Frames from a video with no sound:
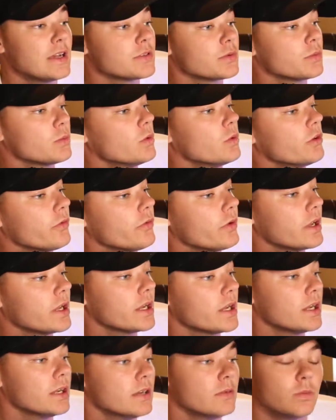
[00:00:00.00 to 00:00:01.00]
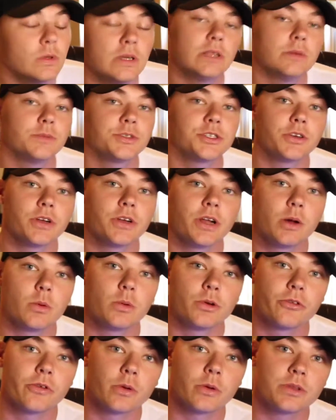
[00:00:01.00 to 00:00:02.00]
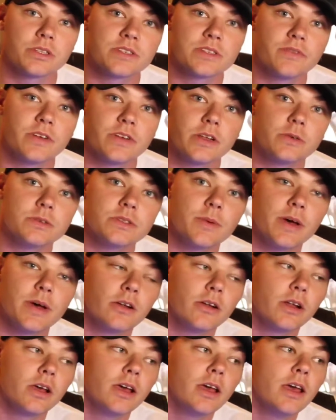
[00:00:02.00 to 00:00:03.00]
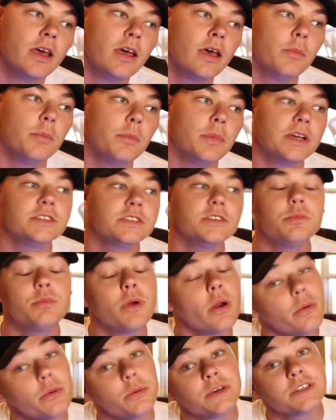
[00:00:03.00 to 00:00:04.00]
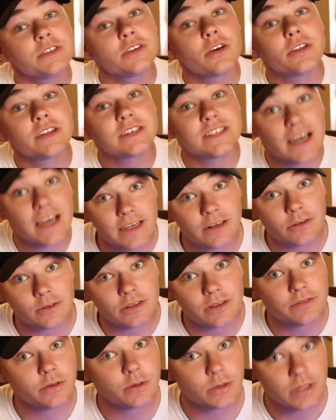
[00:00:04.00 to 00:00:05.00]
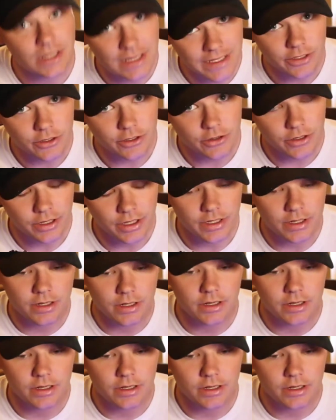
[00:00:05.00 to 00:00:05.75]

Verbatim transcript: are wondering, well, I'm sure you're not wondering what this video is about, because you probably saw the title if you clicked on it.